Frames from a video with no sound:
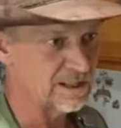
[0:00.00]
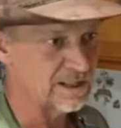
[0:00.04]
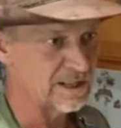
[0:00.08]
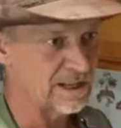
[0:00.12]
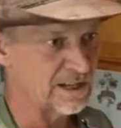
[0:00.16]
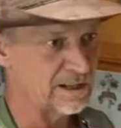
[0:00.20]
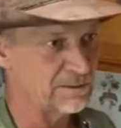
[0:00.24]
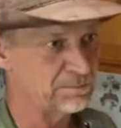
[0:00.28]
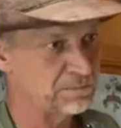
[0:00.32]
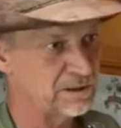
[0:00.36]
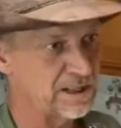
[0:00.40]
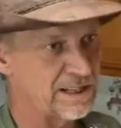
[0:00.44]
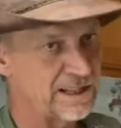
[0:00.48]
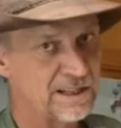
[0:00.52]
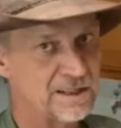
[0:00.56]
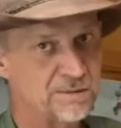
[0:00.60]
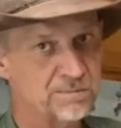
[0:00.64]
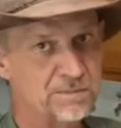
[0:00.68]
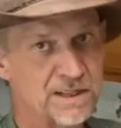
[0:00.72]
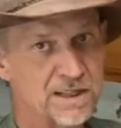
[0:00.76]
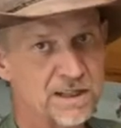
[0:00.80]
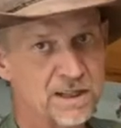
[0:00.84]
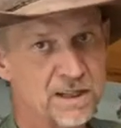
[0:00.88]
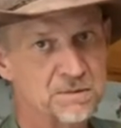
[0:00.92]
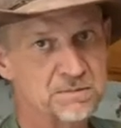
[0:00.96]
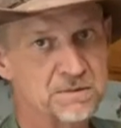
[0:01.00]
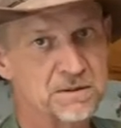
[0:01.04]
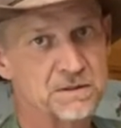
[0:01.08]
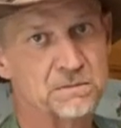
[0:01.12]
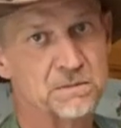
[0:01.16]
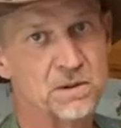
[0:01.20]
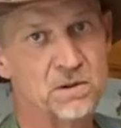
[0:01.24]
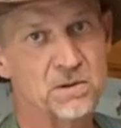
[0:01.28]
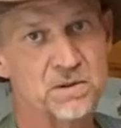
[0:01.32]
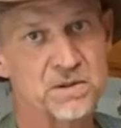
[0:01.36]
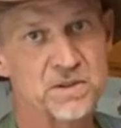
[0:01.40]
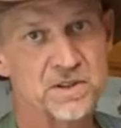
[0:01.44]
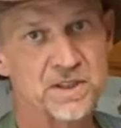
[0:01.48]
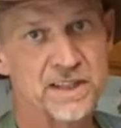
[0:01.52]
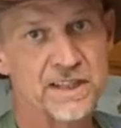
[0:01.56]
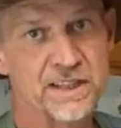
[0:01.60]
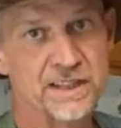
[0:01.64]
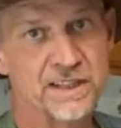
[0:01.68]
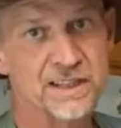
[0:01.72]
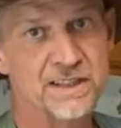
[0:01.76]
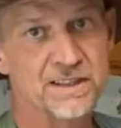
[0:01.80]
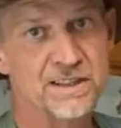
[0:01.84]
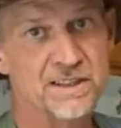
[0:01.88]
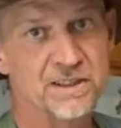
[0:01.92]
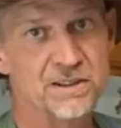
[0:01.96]
I planted me up some more
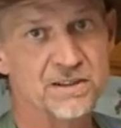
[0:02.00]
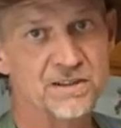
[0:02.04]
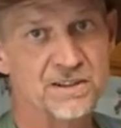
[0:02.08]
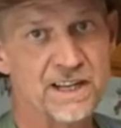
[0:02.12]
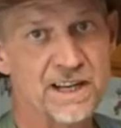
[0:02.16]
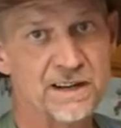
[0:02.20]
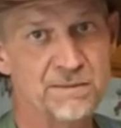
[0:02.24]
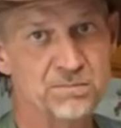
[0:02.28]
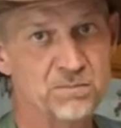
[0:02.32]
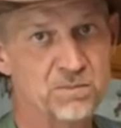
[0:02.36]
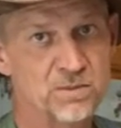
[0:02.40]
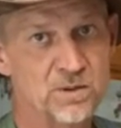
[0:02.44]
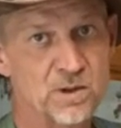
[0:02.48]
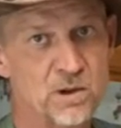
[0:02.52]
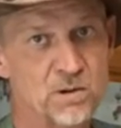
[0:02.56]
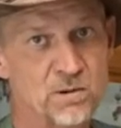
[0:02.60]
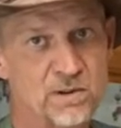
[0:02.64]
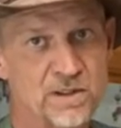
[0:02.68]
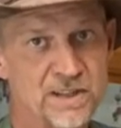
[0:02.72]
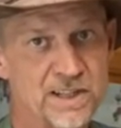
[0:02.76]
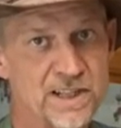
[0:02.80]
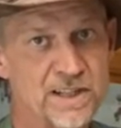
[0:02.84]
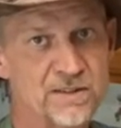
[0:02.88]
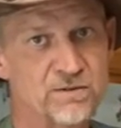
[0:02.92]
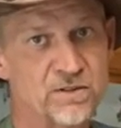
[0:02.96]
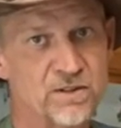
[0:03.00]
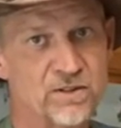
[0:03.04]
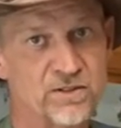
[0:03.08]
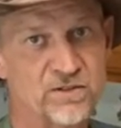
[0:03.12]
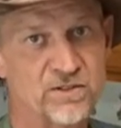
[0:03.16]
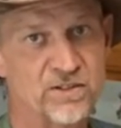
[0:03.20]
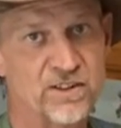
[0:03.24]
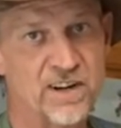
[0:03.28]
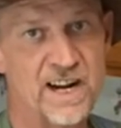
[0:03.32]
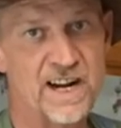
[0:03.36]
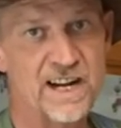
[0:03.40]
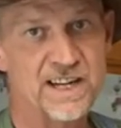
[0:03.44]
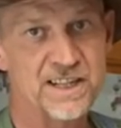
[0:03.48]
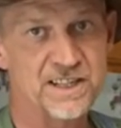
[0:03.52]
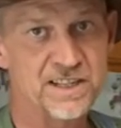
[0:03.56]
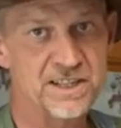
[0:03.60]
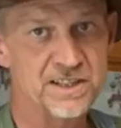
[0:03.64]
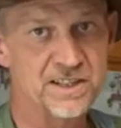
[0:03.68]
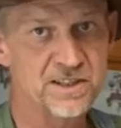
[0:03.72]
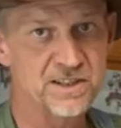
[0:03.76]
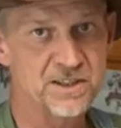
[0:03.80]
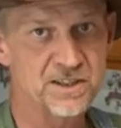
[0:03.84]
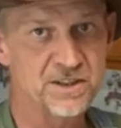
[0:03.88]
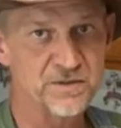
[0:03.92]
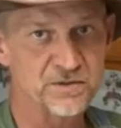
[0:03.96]
seedlings because I'm growing different
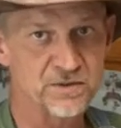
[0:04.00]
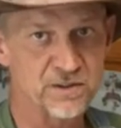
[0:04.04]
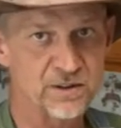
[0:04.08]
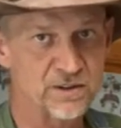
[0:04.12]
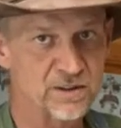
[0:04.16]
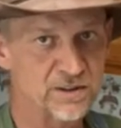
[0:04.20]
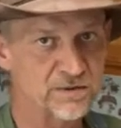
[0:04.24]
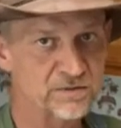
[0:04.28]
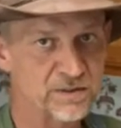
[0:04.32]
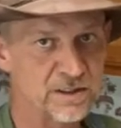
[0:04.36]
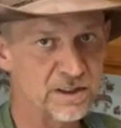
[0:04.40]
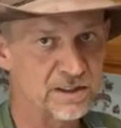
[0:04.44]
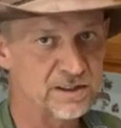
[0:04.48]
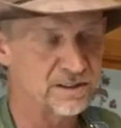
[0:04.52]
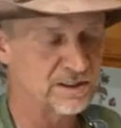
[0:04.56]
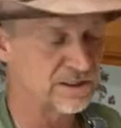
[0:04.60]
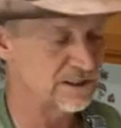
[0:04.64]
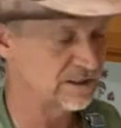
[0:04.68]
varieties just for the fun